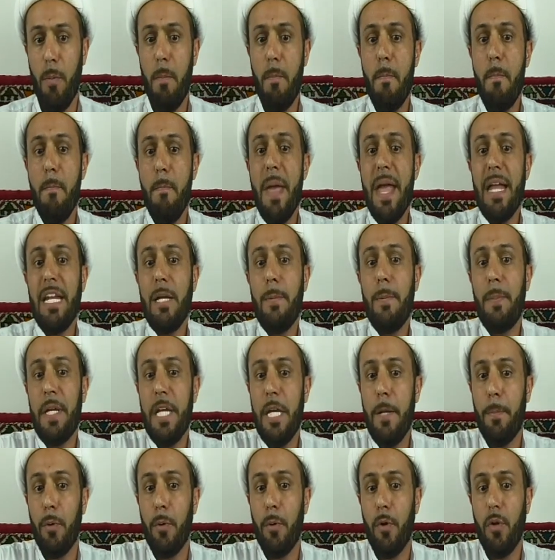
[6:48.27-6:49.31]
many
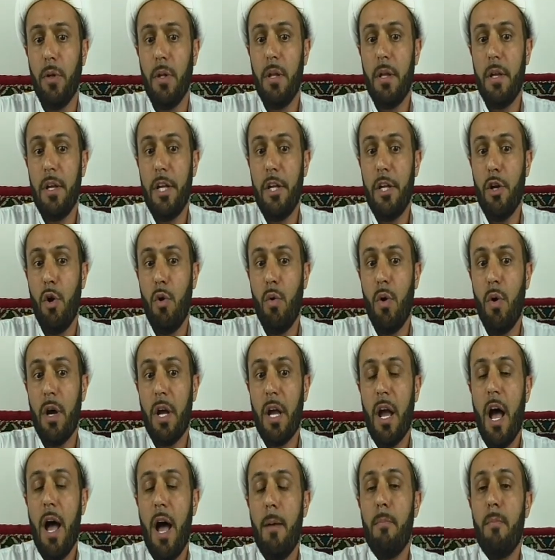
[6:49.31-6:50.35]
people,
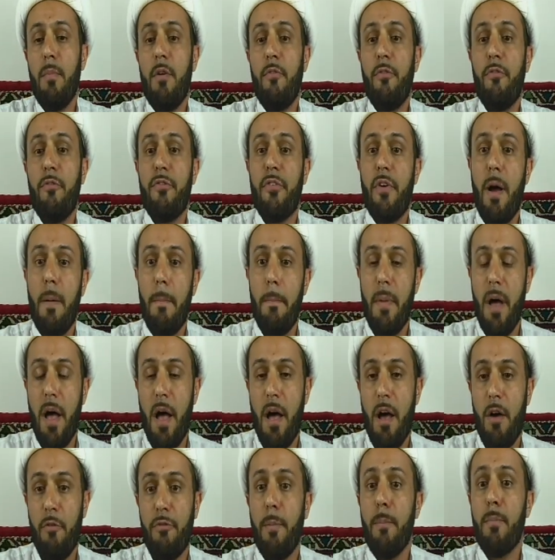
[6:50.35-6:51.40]
come
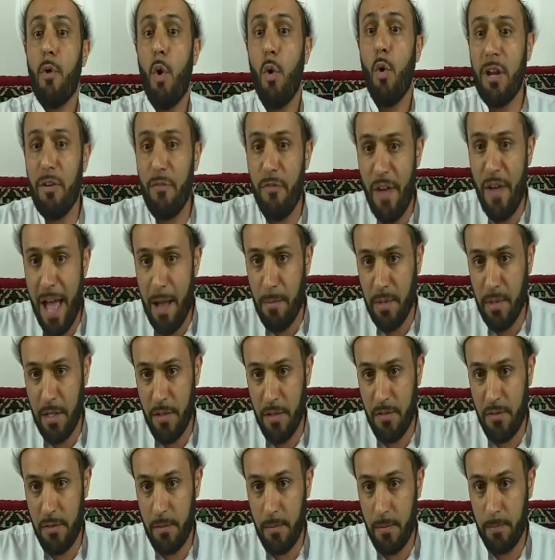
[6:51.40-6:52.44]
from broken families.